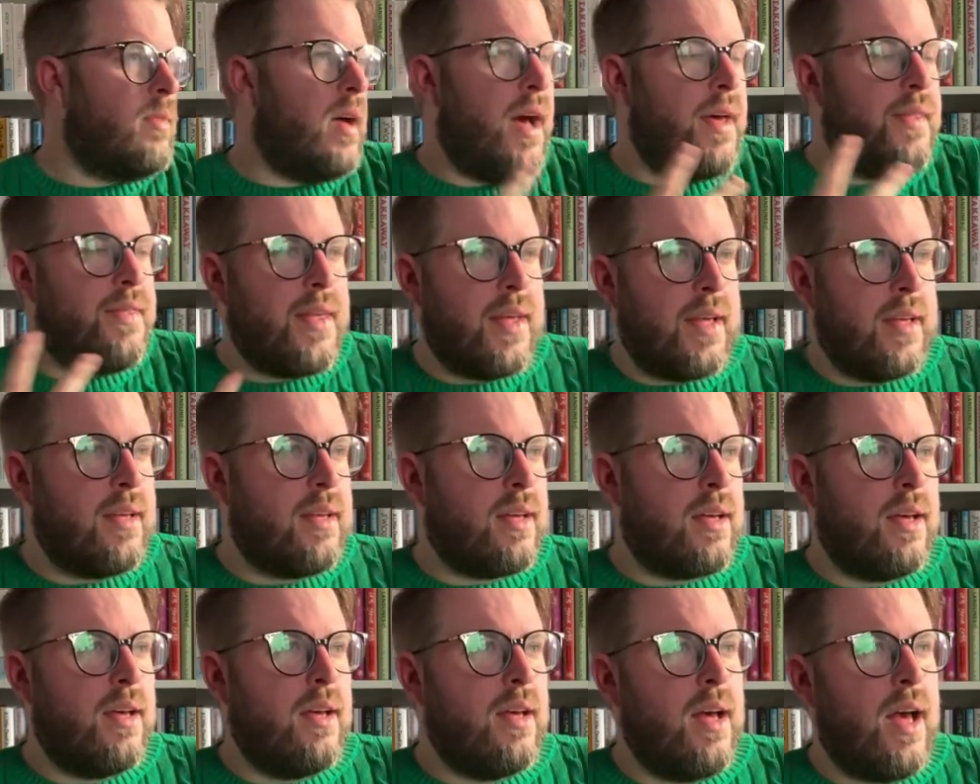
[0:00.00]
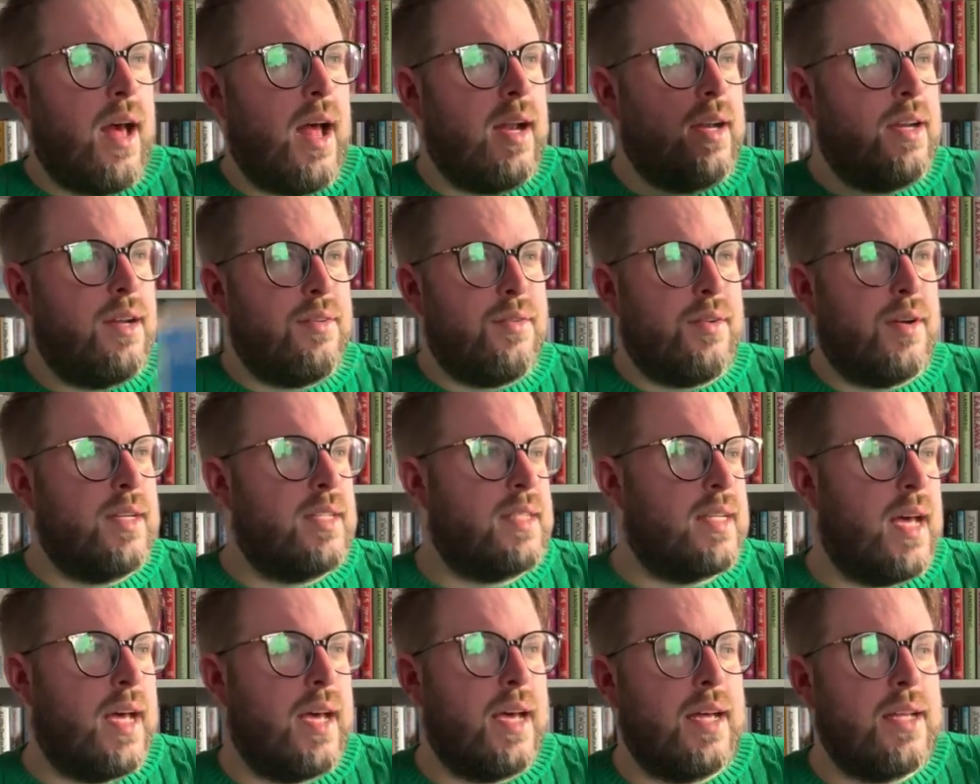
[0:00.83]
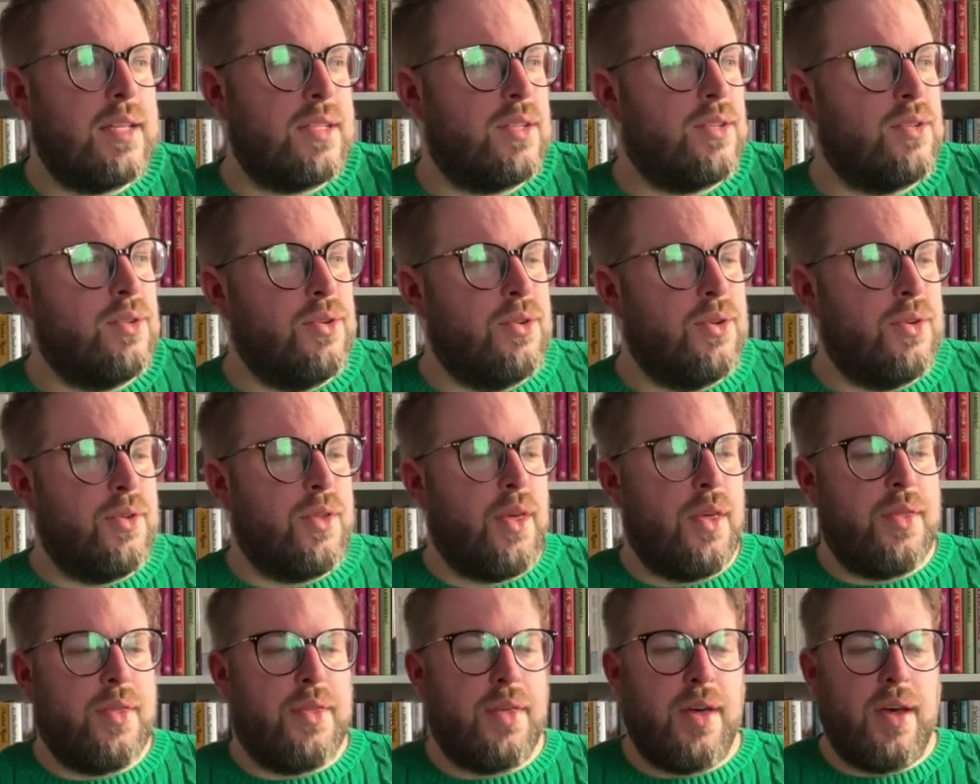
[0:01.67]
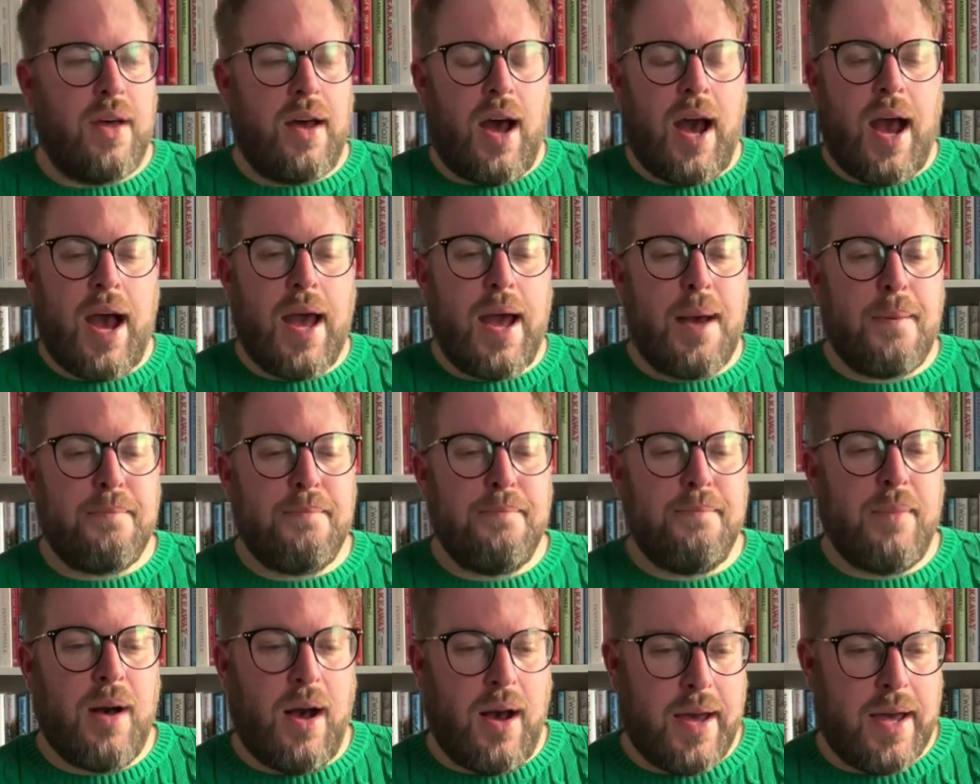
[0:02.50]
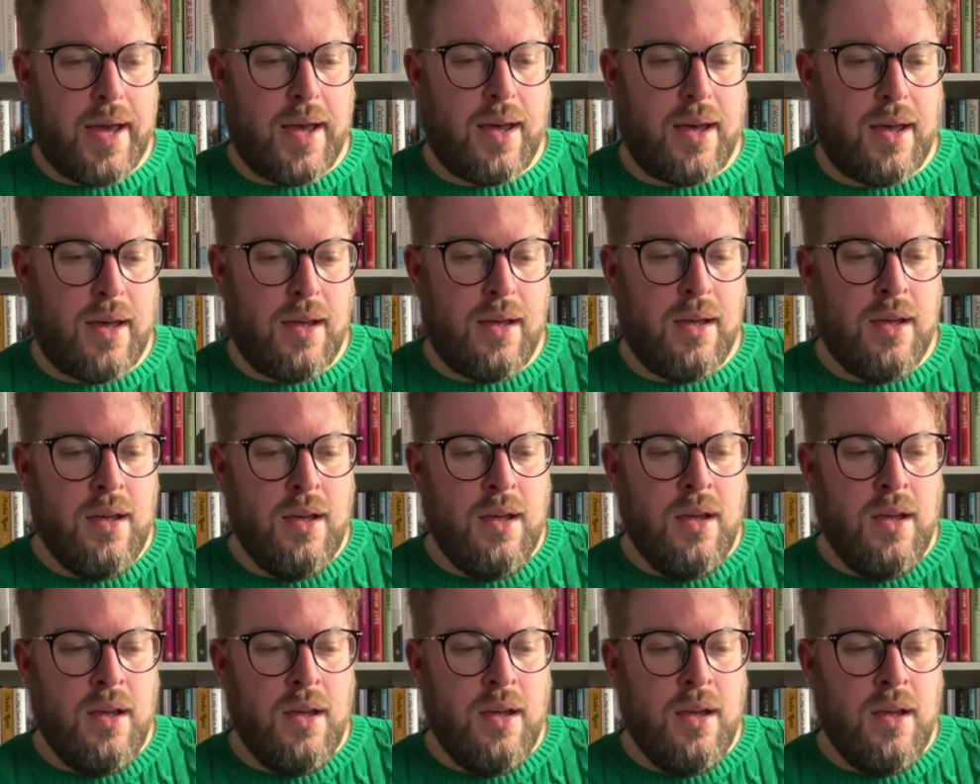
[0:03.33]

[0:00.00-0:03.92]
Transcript: I think Elena Ferrante is an author that I admire,